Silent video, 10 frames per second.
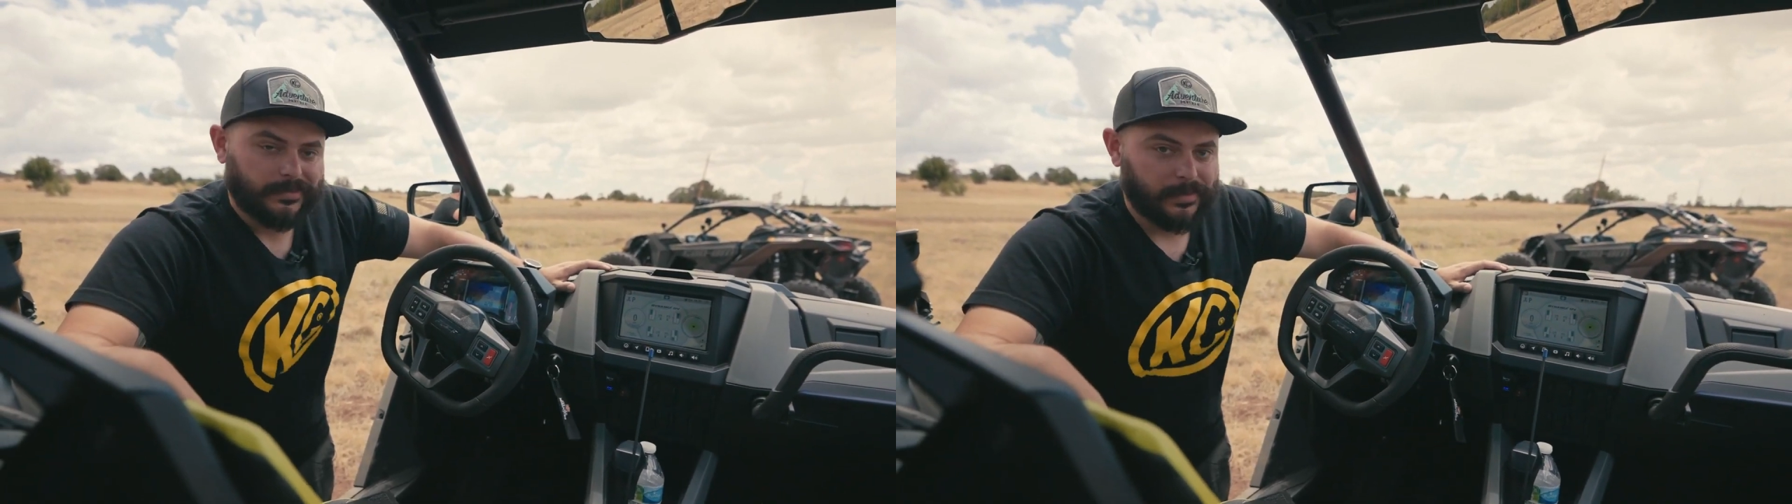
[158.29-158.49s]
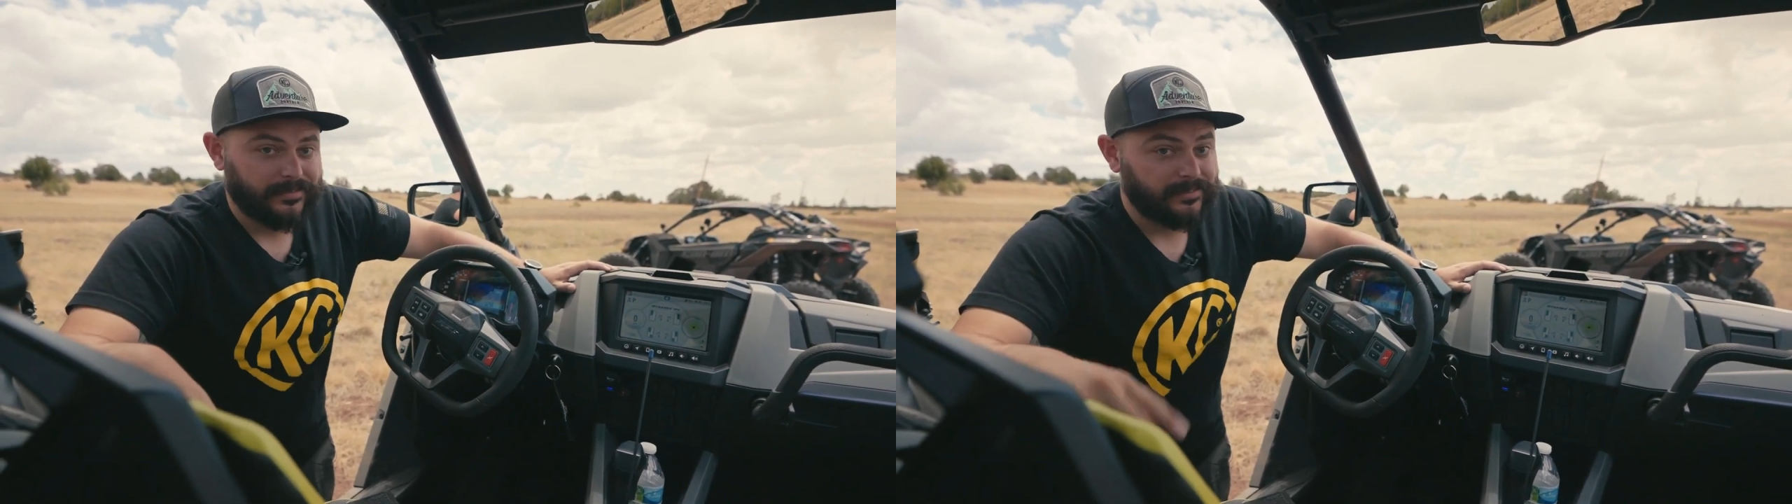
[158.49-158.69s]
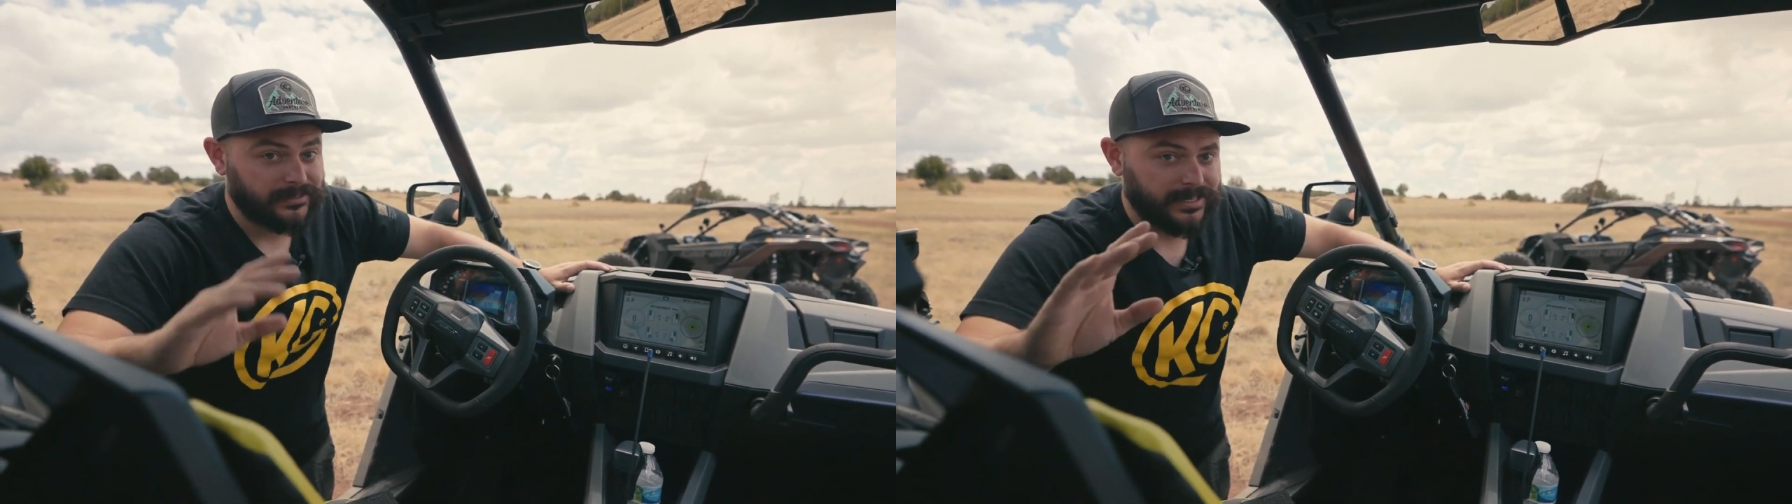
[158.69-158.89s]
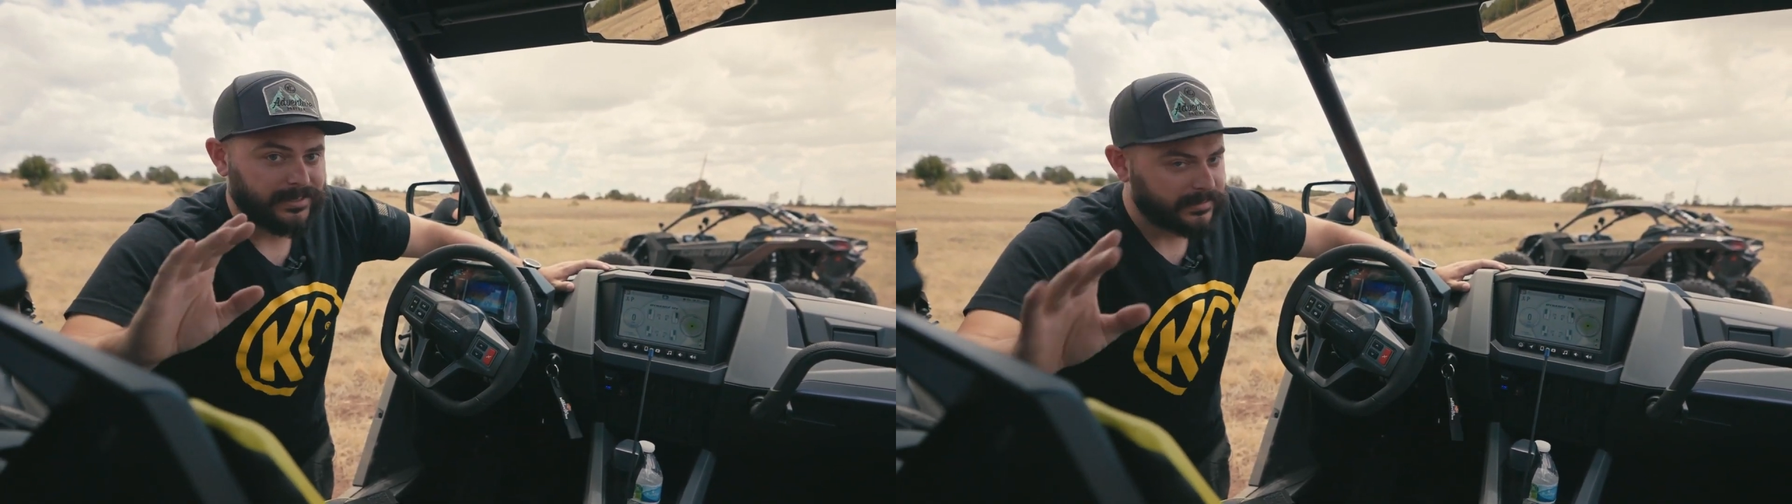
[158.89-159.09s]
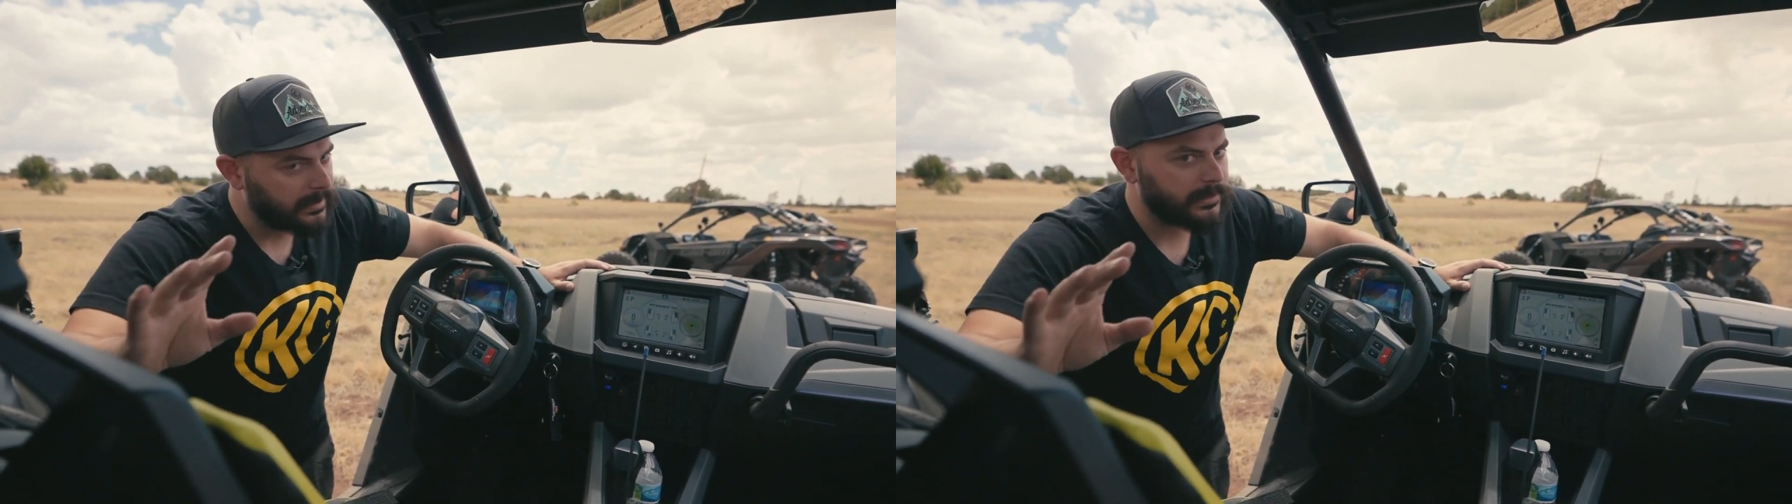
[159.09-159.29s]
2015,
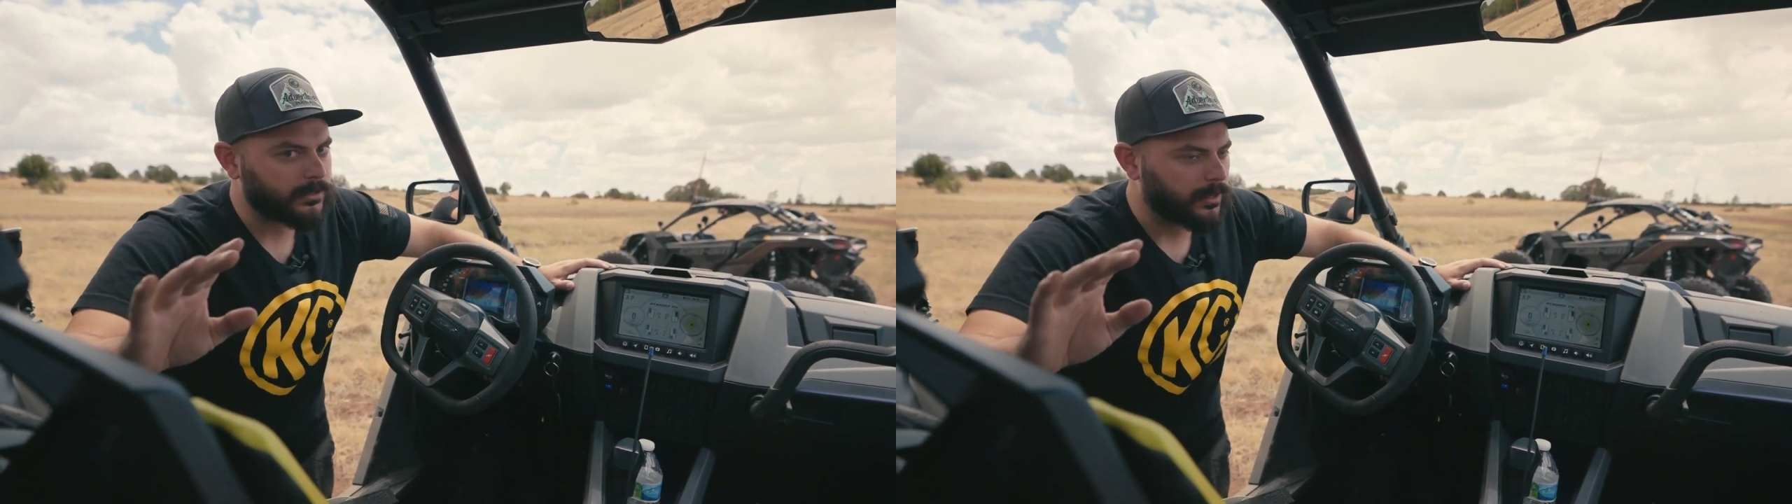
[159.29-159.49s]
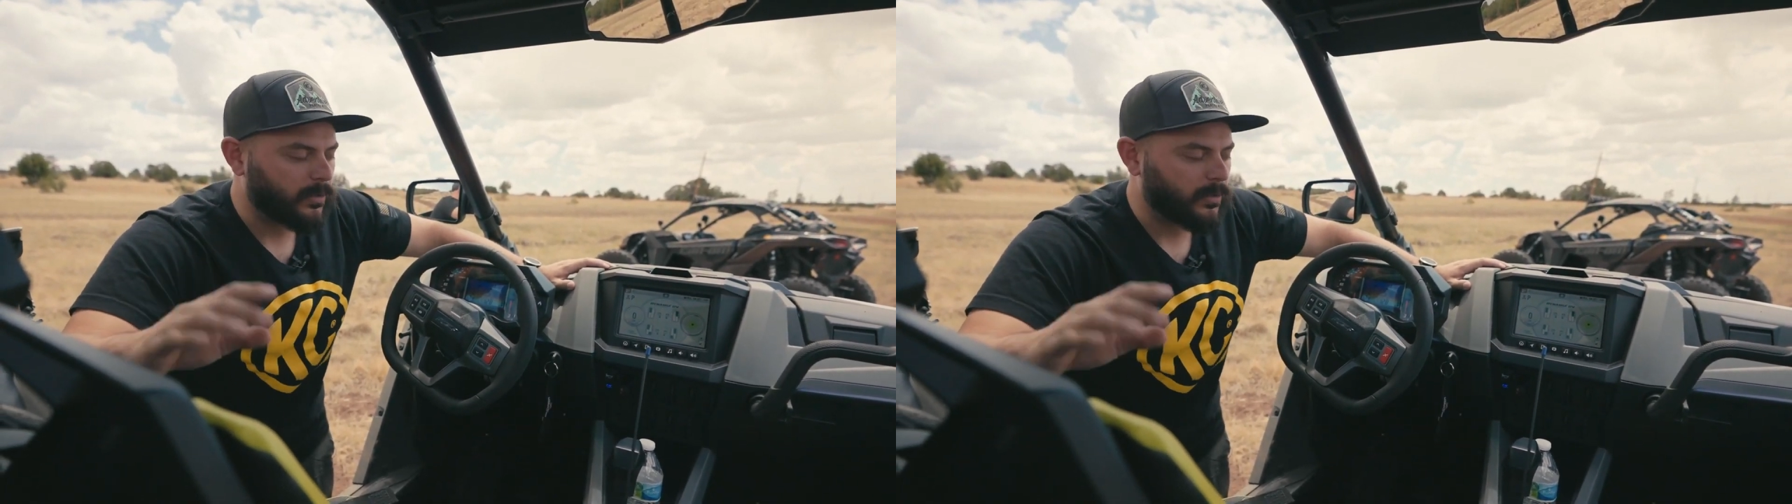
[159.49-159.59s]
these things are